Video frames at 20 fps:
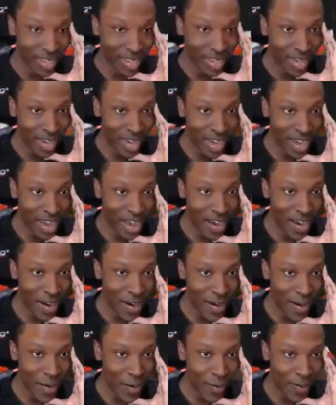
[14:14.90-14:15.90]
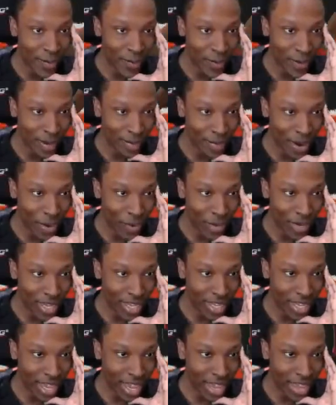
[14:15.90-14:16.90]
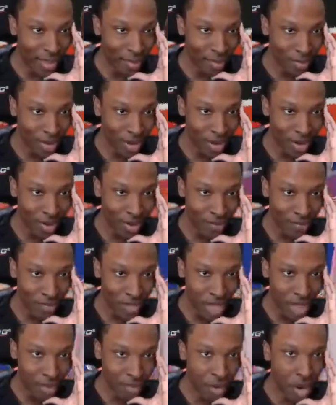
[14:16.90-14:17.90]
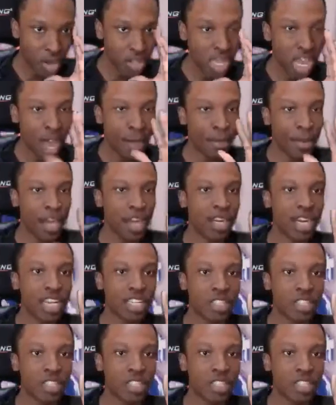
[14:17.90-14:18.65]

Oh, bro, what a game, bro. Bro, y'all better not